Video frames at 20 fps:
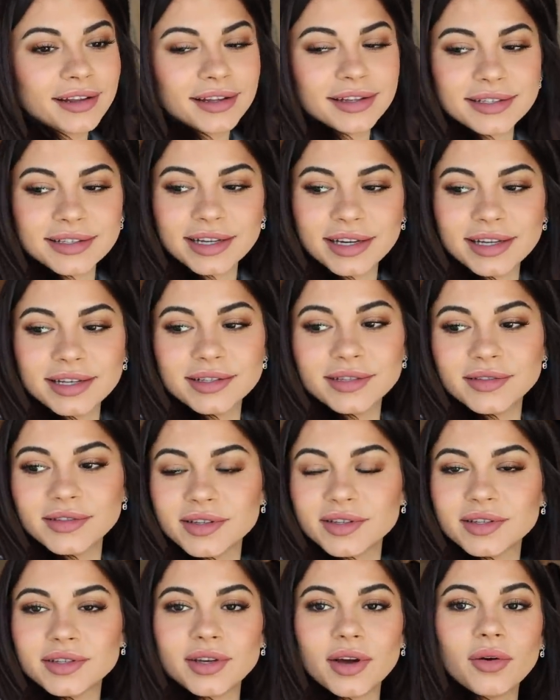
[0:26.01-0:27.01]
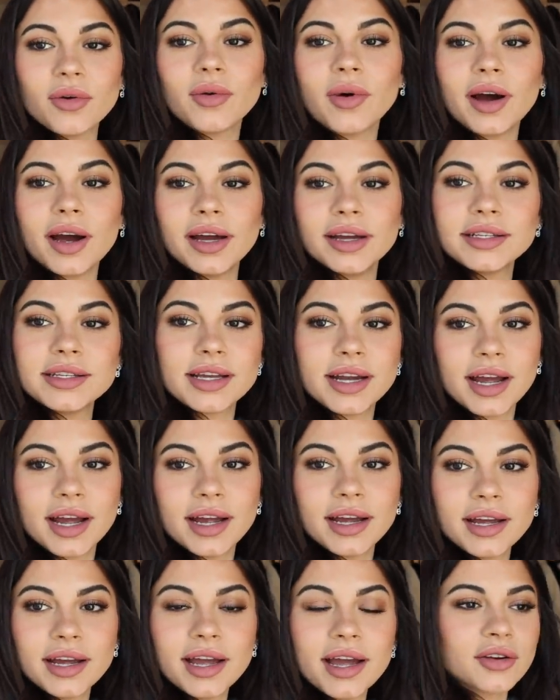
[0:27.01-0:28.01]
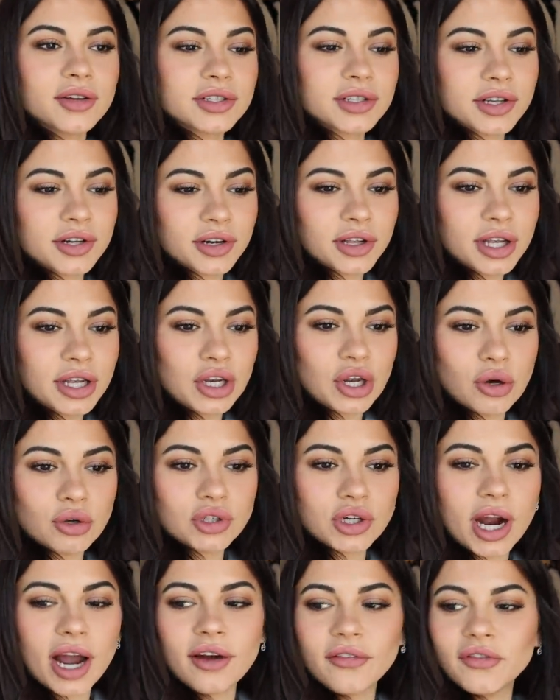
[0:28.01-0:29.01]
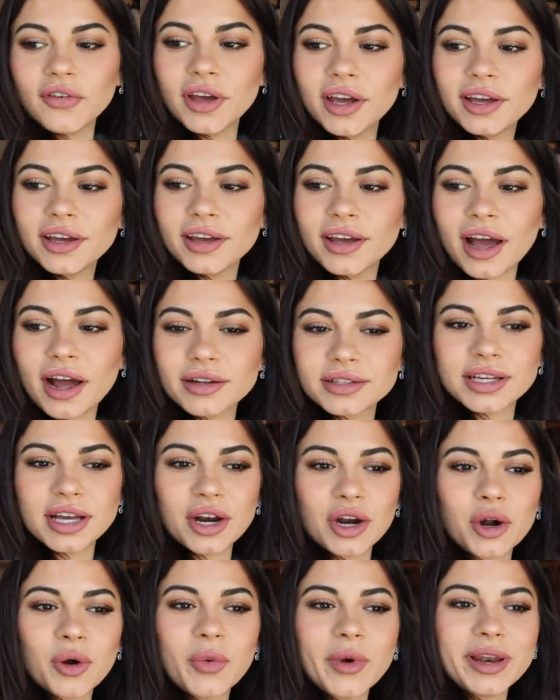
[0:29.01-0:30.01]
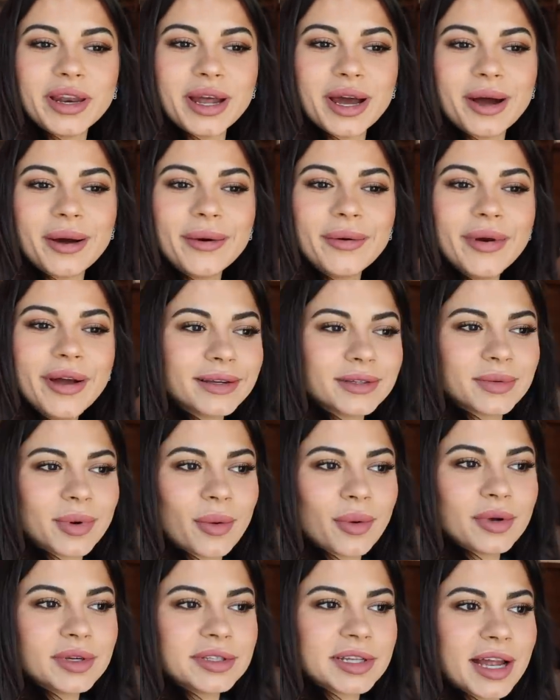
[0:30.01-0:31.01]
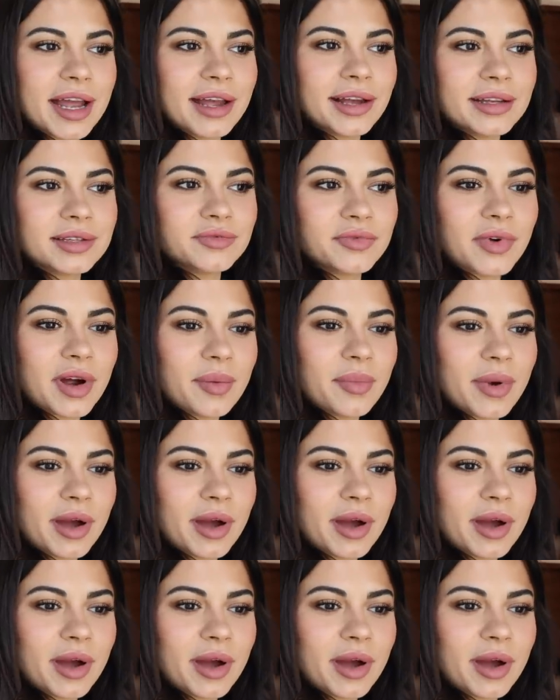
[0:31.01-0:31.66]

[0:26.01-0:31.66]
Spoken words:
The city is so quiet today. There's literally no traffic outside our window because where we're staying is right